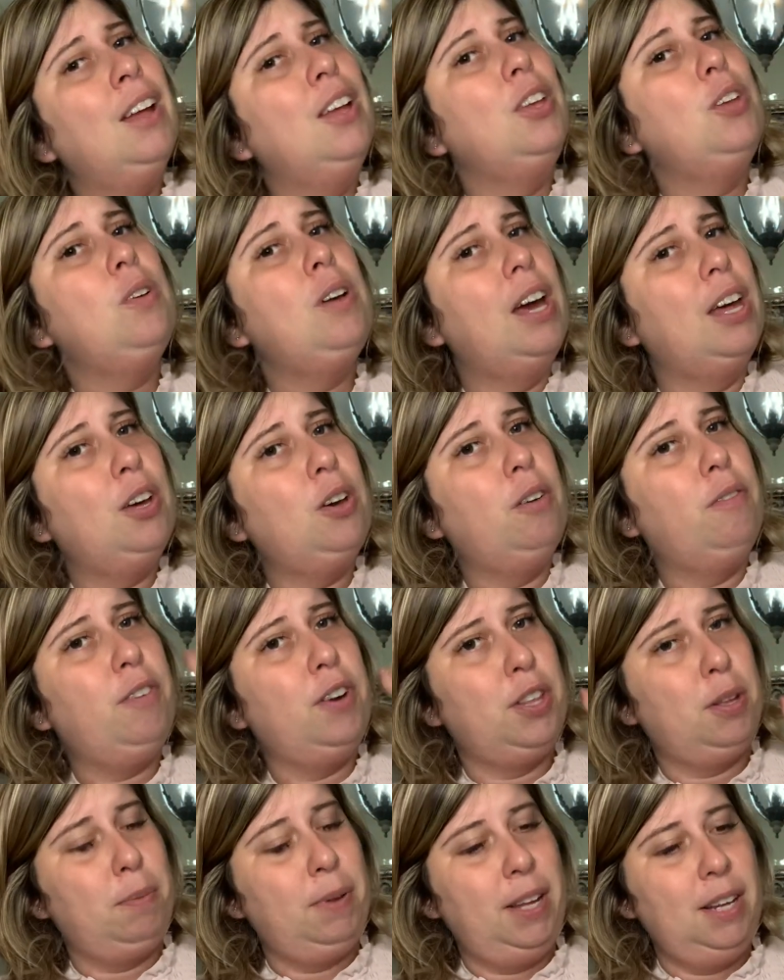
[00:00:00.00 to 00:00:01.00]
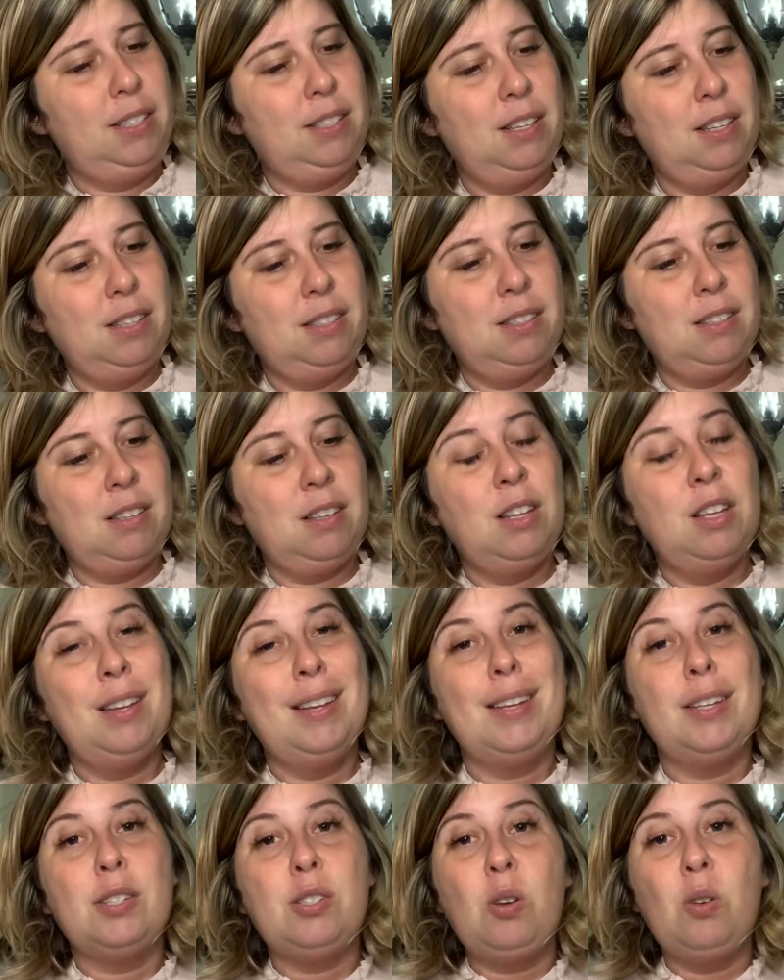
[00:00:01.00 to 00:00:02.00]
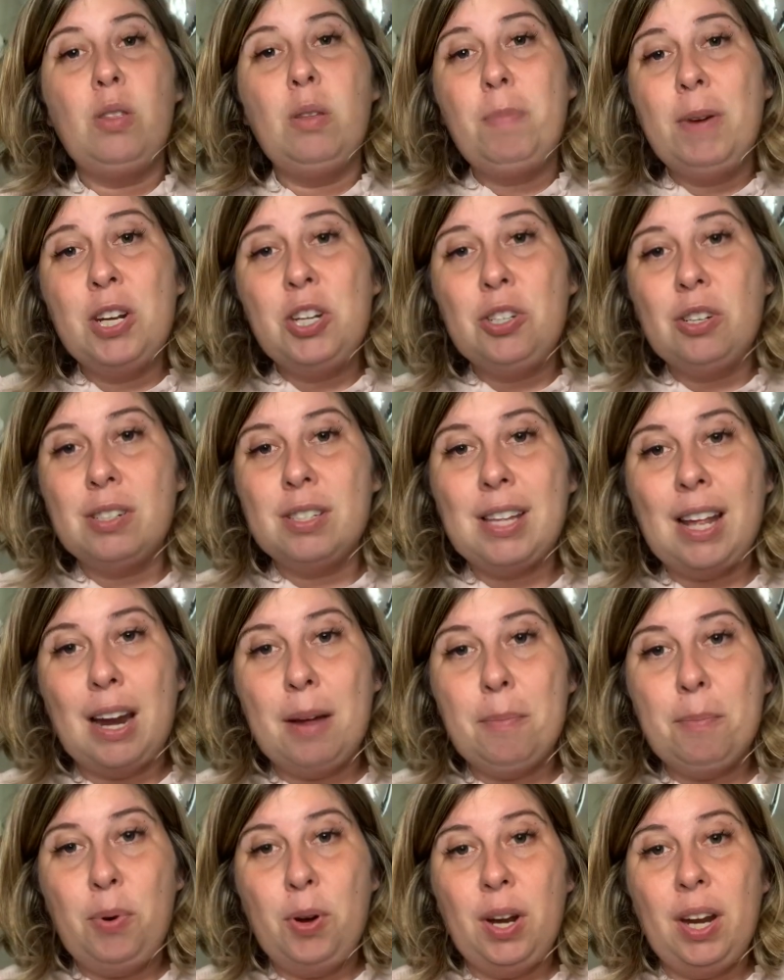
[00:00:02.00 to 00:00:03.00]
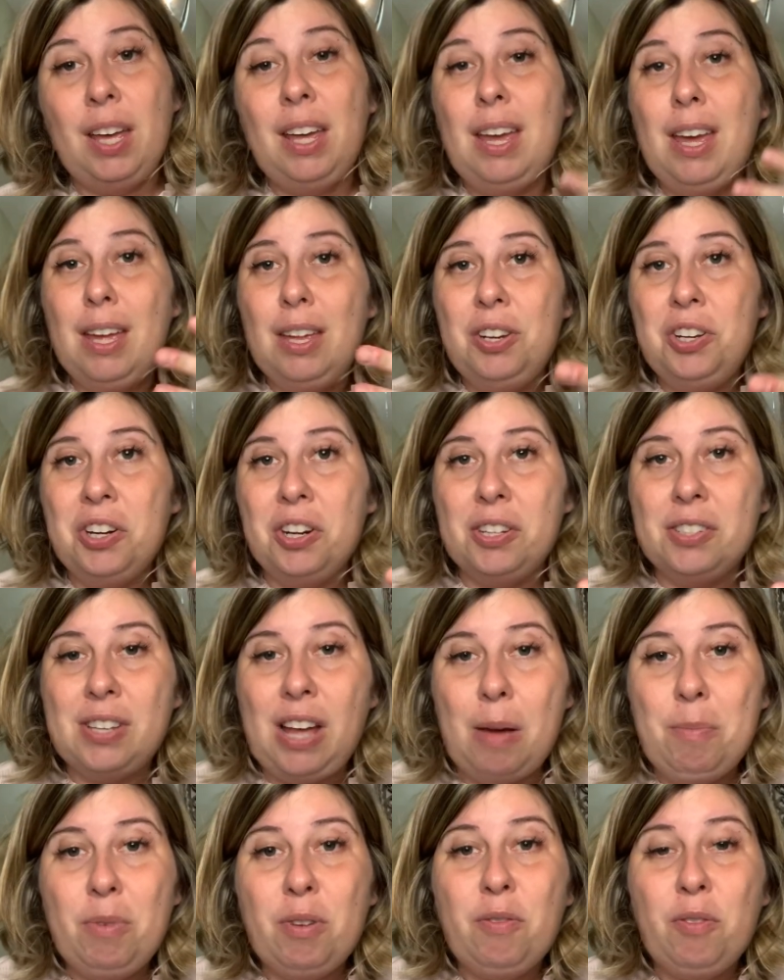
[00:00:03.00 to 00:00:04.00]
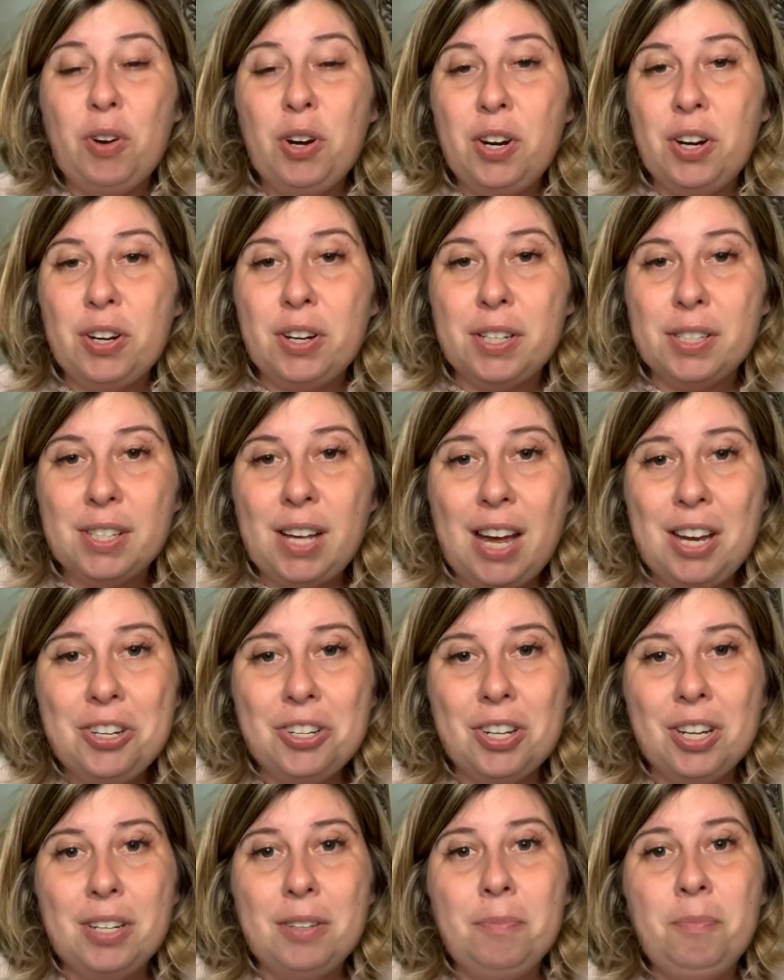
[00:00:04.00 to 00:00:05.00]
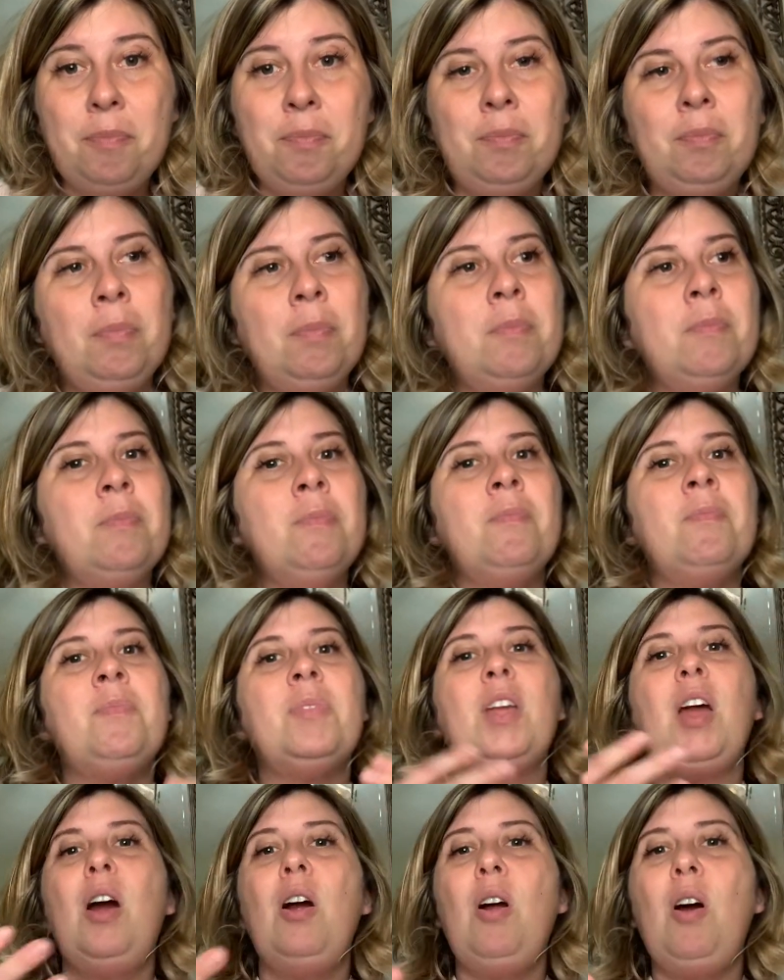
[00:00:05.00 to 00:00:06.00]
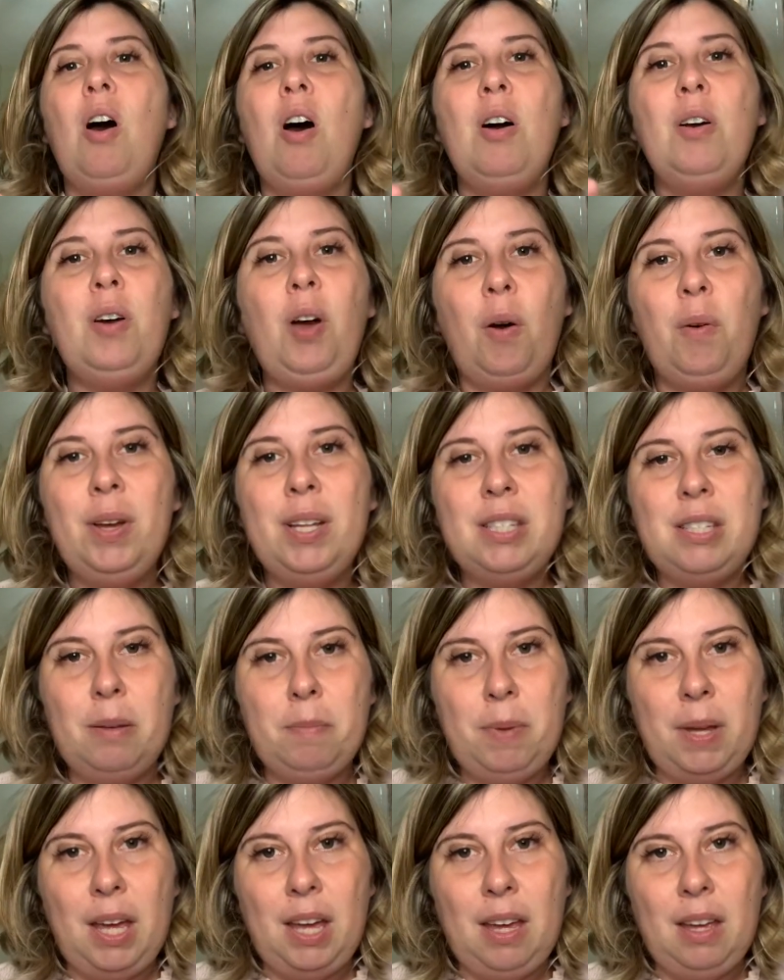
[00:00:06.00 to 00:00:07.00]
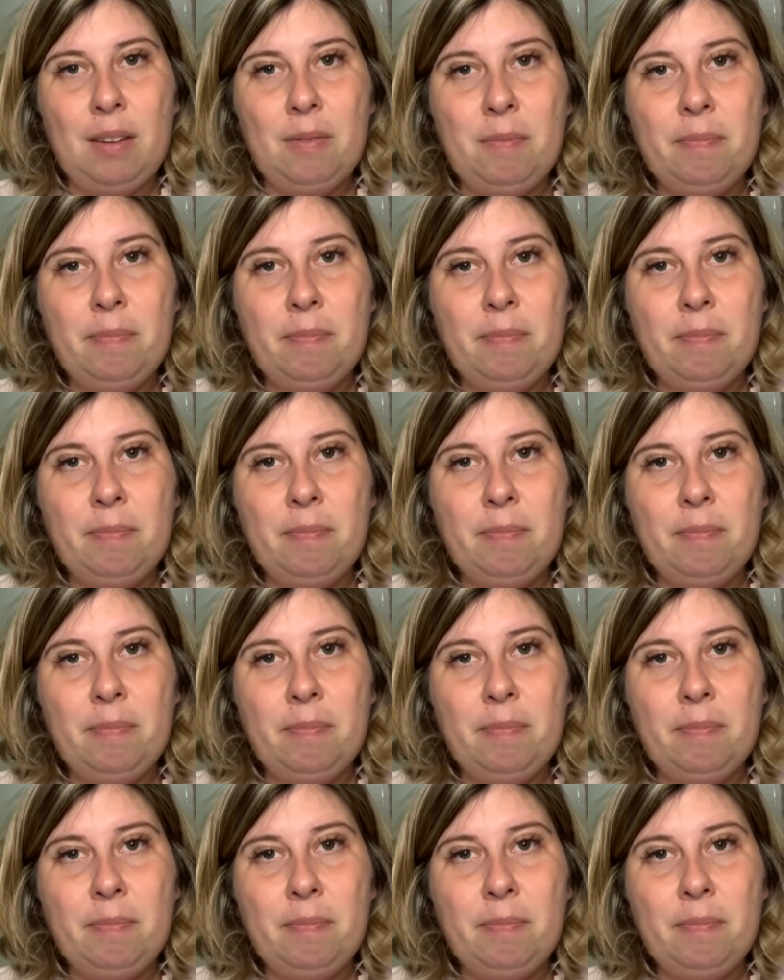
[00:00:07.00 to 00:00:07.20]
You gotta go further places. So the pictures that I'm putting in your assignment for your discussion are all going to be